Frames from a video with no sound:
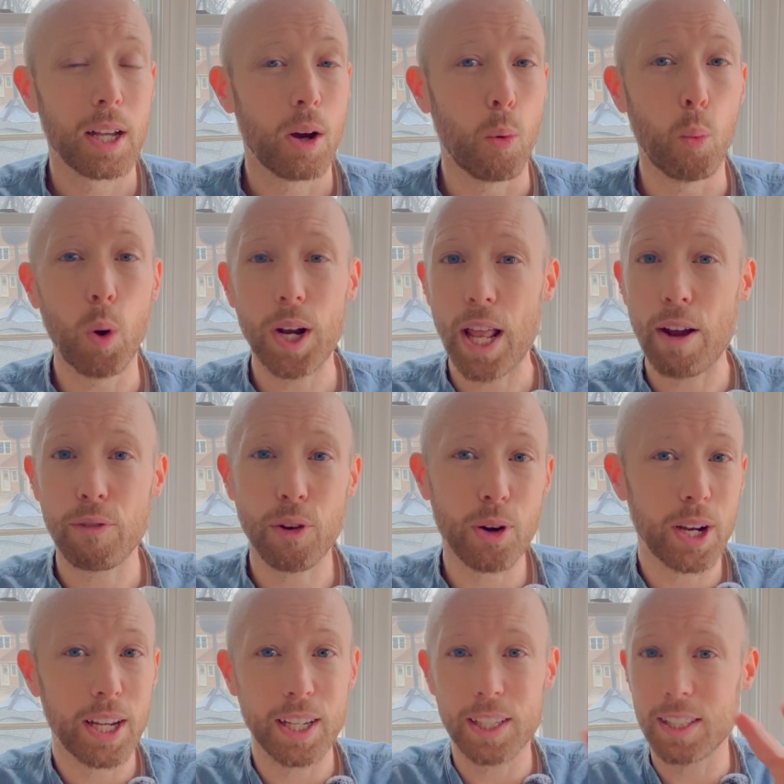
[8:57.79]
whatever
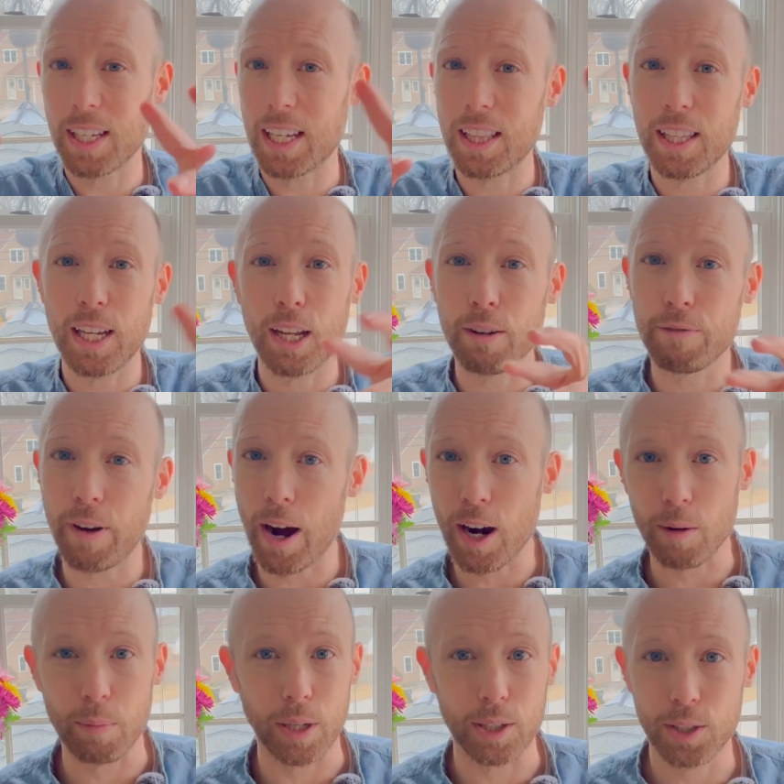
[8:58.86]
is in the
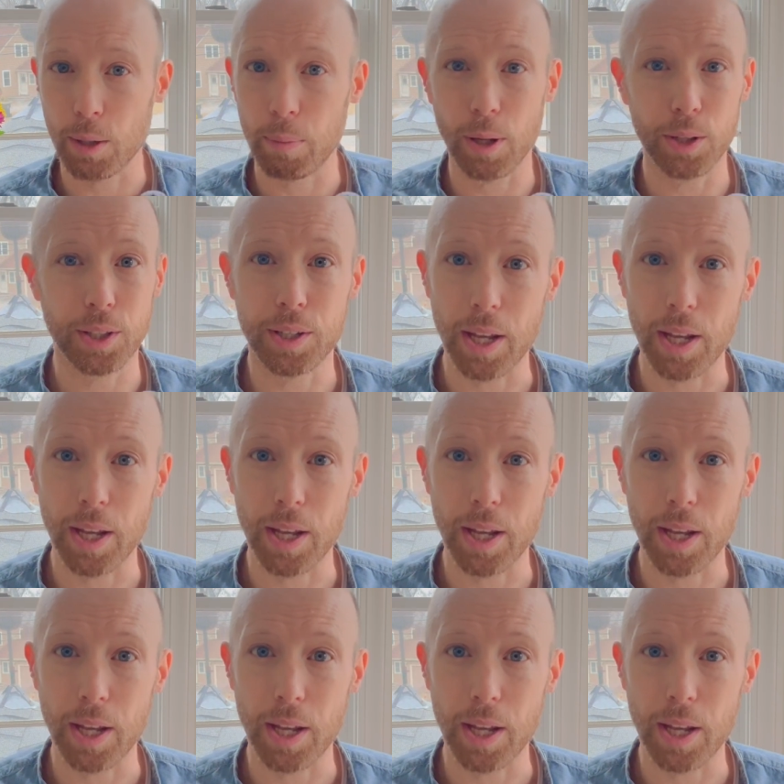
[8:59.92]
environment to build the